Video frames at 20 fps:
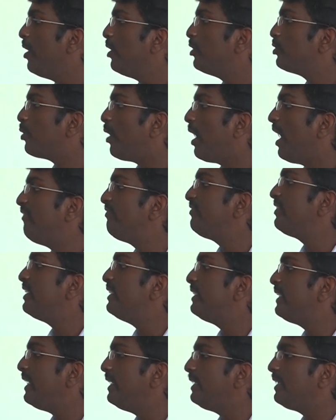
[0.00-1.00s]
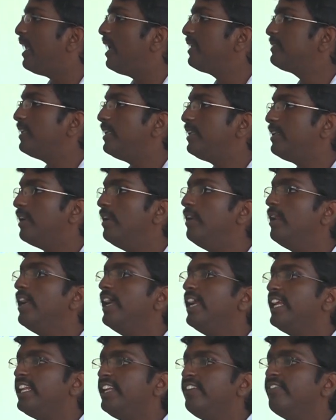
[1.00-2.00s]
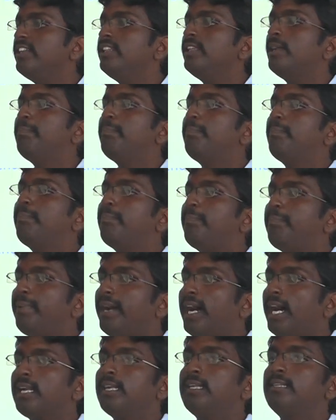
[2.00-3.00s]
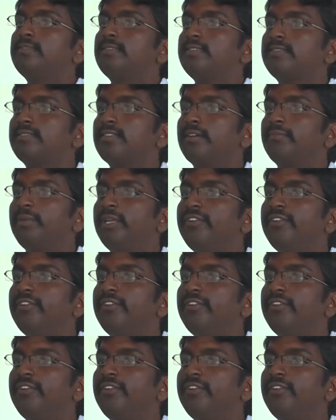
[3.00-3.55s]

So after 10 clock cycle, even the parallel system,